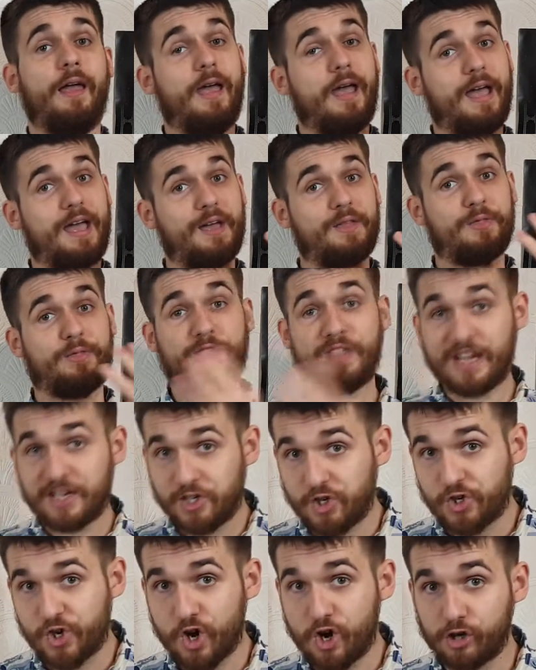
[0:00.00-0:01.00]
and this
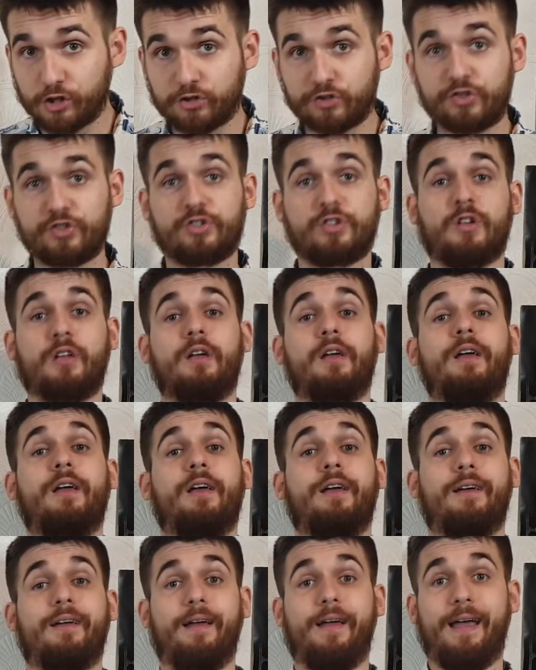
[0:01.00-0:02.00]
shot,
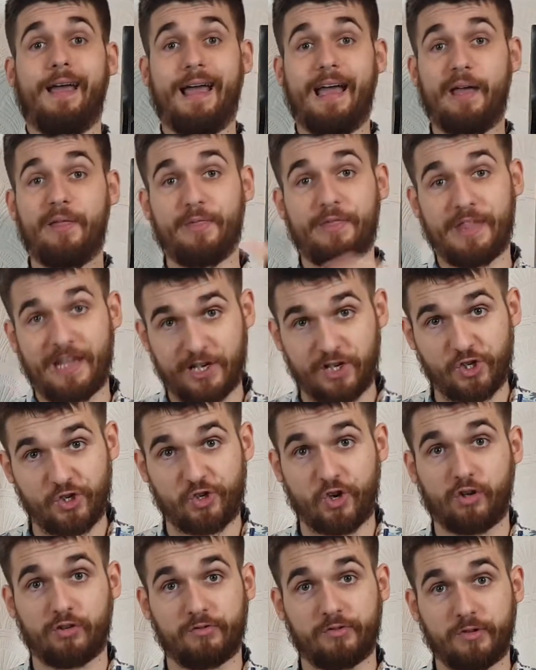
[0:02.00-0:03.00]
and this
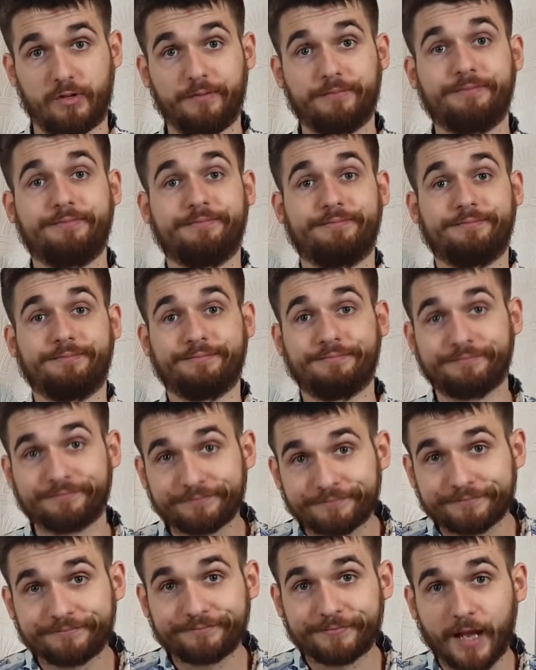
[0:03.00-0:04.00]
shot.
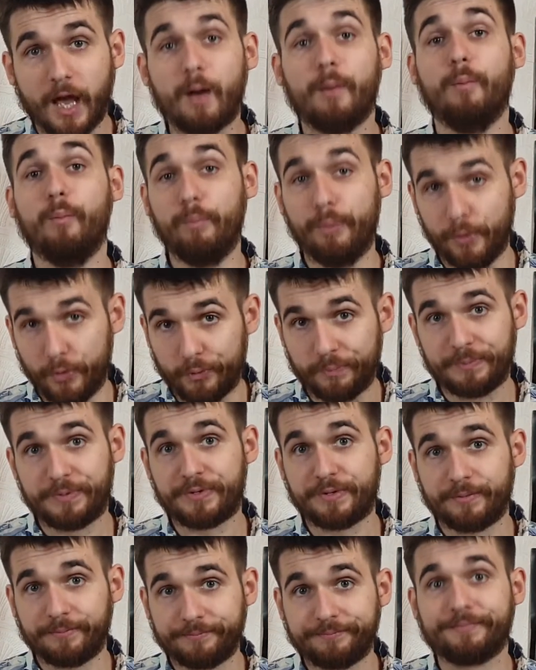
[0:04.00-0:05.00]

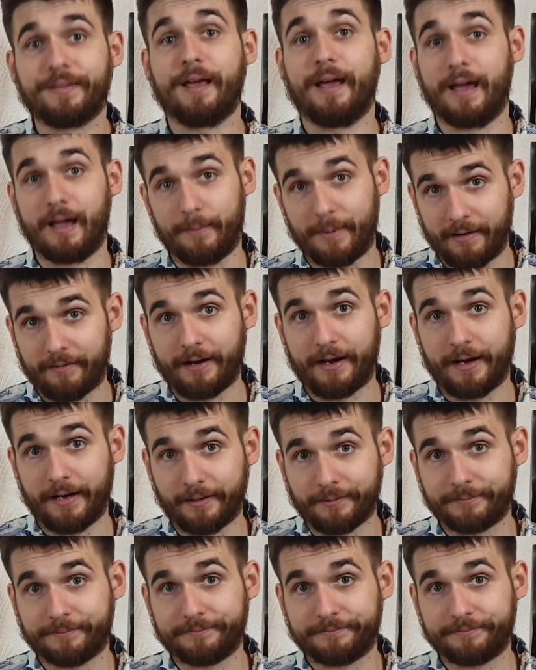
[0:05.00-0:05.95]
Boobs. Am I right?